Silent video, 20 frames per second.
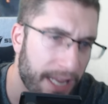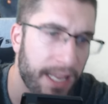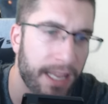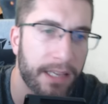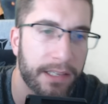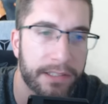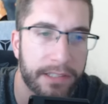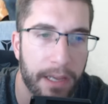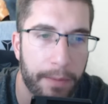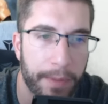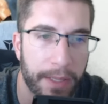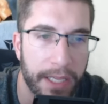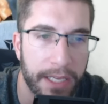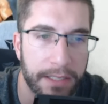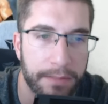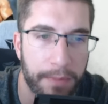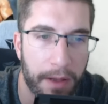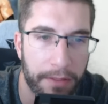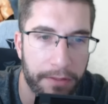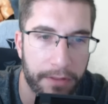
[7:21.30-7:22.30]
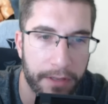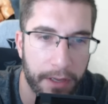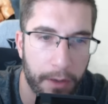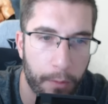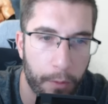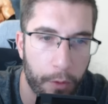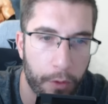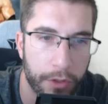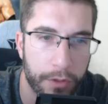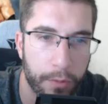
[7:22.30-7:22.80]
some of these monthly
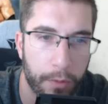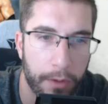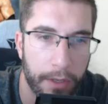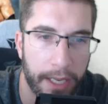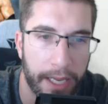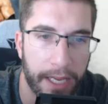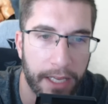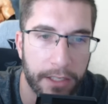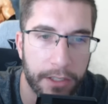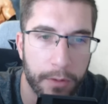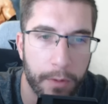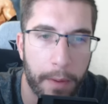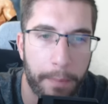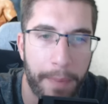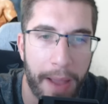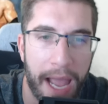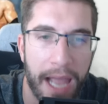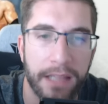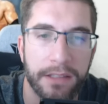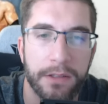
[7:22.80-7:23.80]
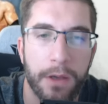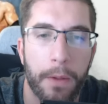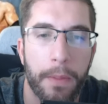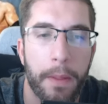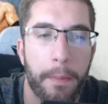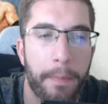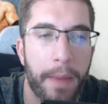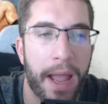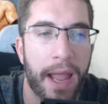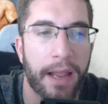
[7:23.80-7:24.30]
awards will lead to a pat on
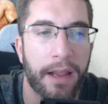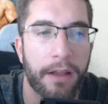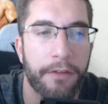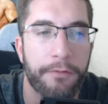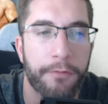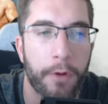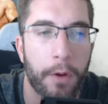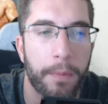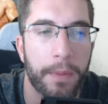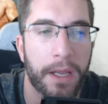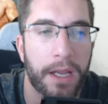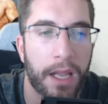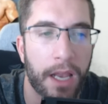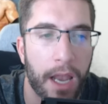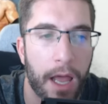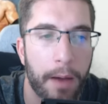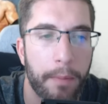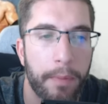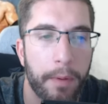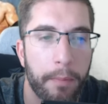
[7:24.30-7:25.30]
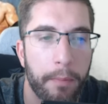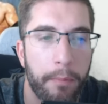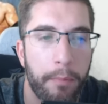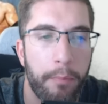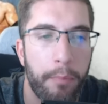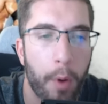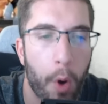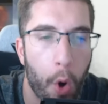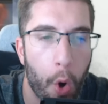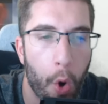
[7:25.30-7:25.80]
the back from the club
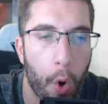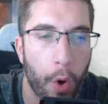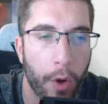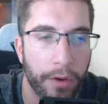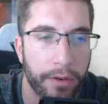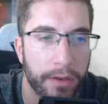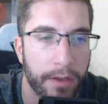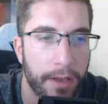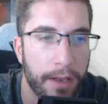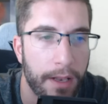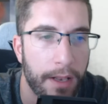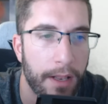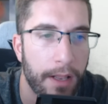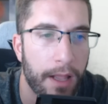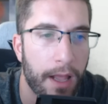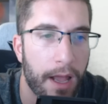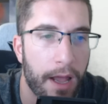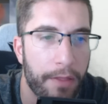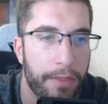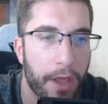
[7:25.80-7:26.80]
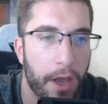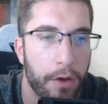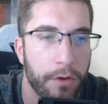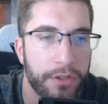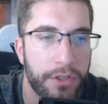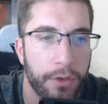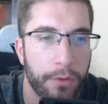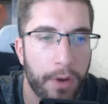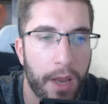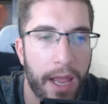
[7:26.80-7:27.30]
board.
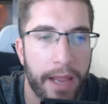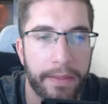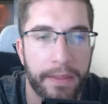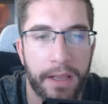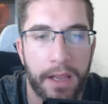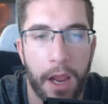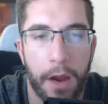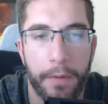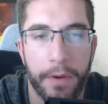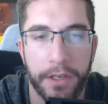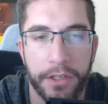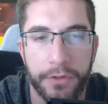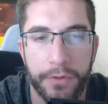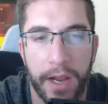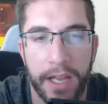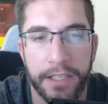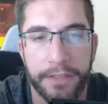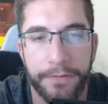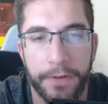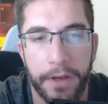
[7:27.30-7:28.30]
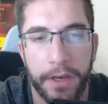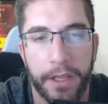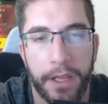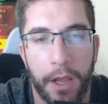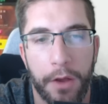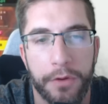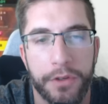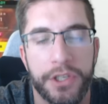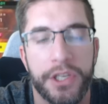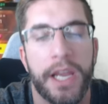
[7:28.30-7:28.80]
Those who like the current transfer
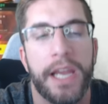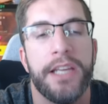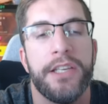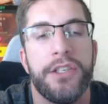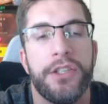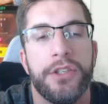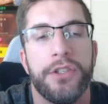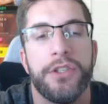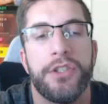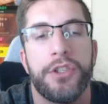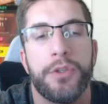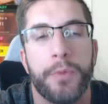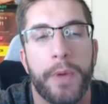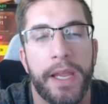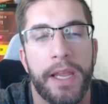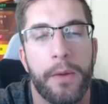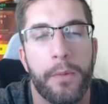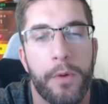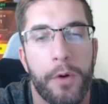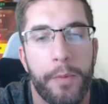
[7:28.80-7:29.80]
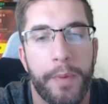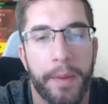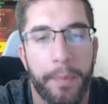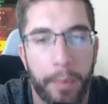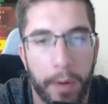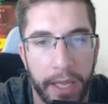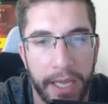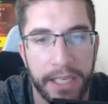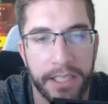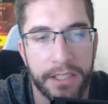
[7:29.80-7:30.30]
negotiations suite will be
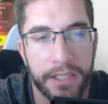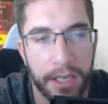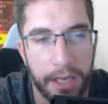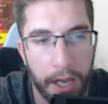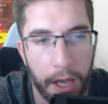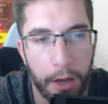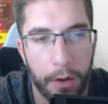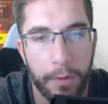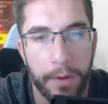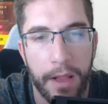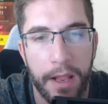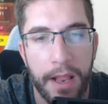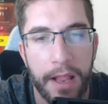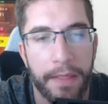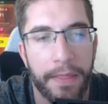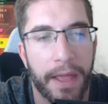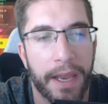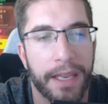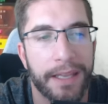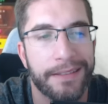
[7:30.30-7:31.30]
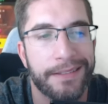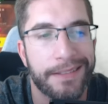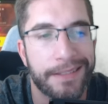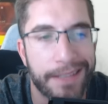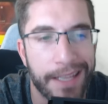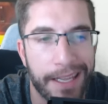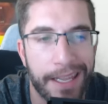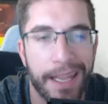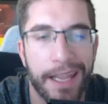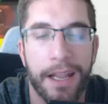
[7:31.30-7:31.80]
pleased to know that it's
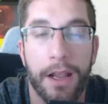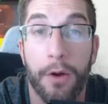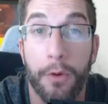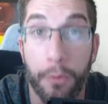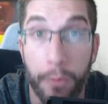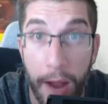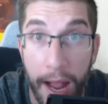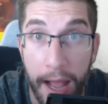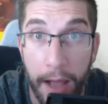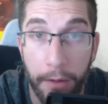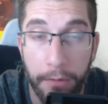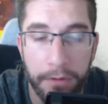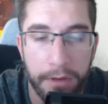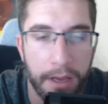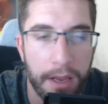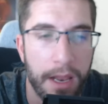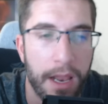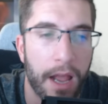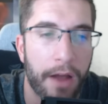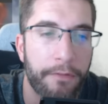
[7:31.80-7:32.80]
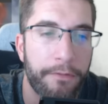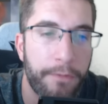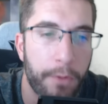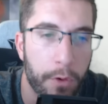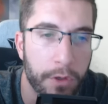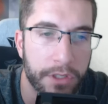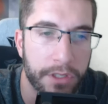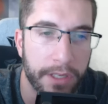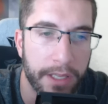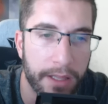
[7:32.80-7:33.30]
sticking around.
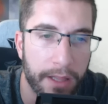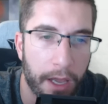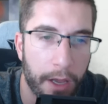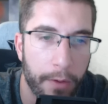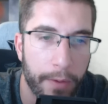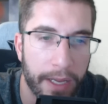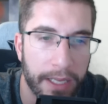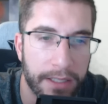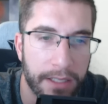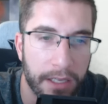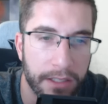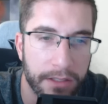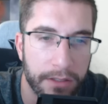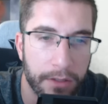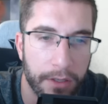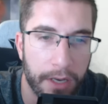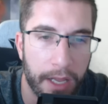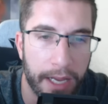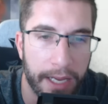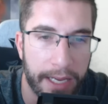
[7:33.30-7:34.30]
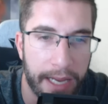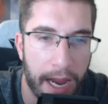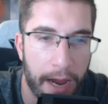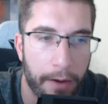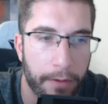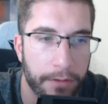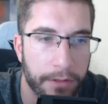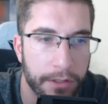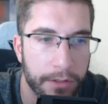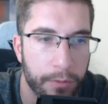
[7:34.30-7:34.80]
Unfortunately, though, it doesn't look like
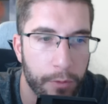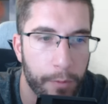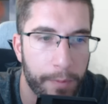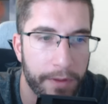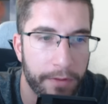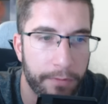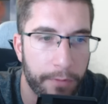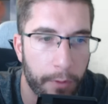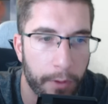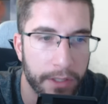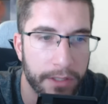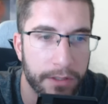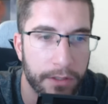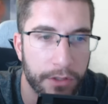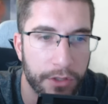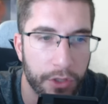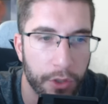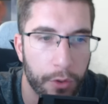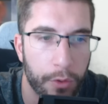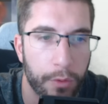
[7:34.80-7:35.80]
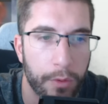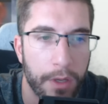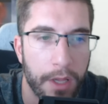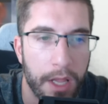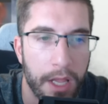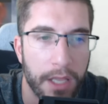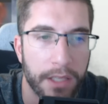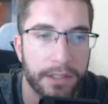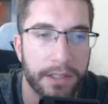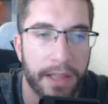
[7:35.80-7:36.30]
characters will be voiced at all,
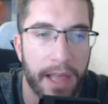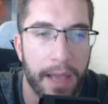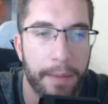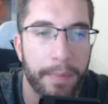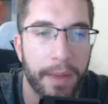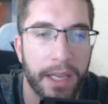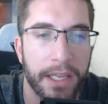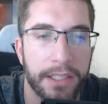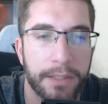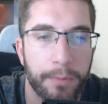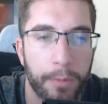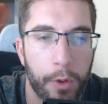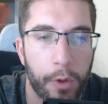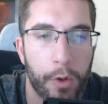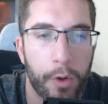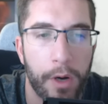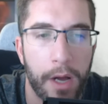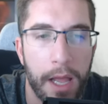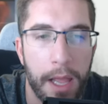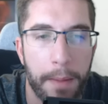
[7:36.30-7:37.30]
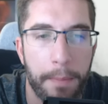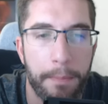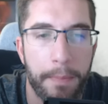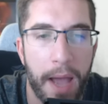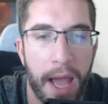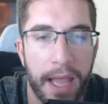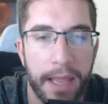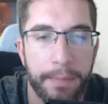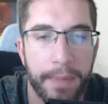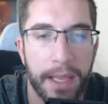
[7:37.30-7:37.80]
so that means more
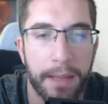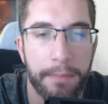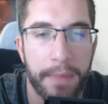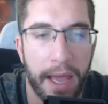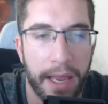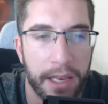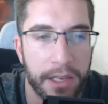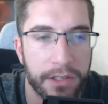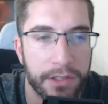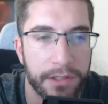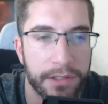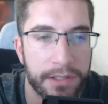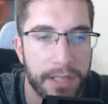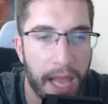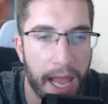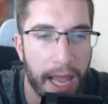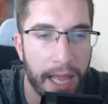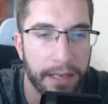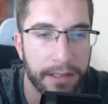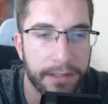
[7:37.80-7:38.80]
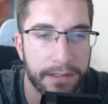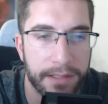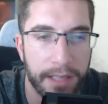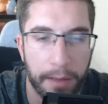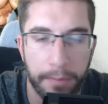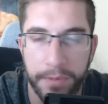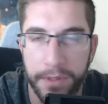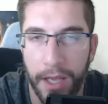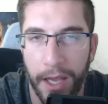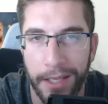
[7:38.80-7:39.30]
miming managers and
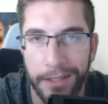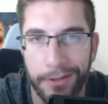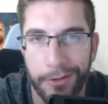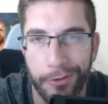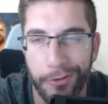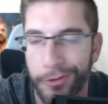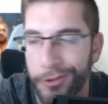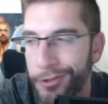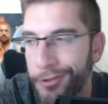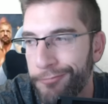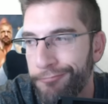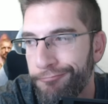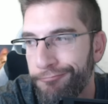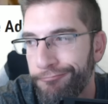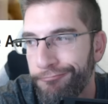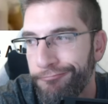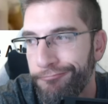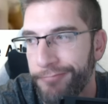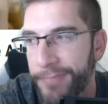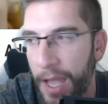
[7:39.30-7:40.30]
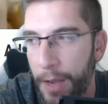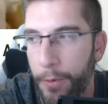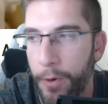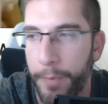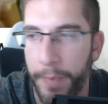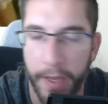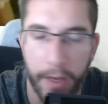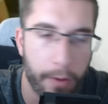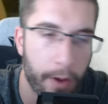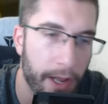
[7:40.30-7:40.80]
subtitles. That
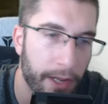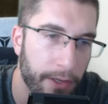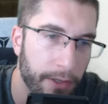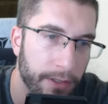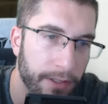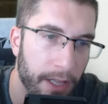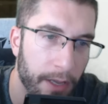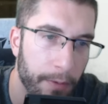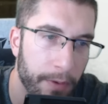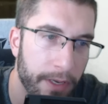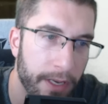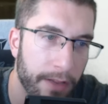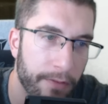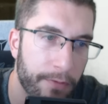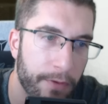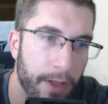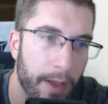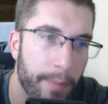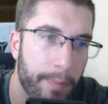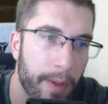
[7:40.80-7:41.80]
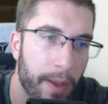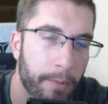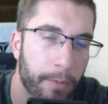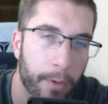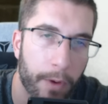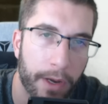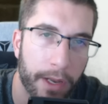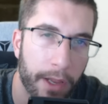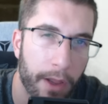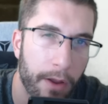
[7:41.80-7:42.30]
would be quite good, though, wouldn't it, if you had Pep
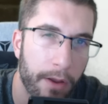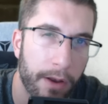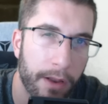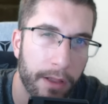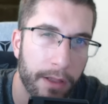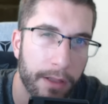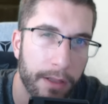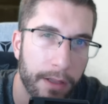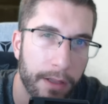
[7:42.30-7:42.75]
Guardiola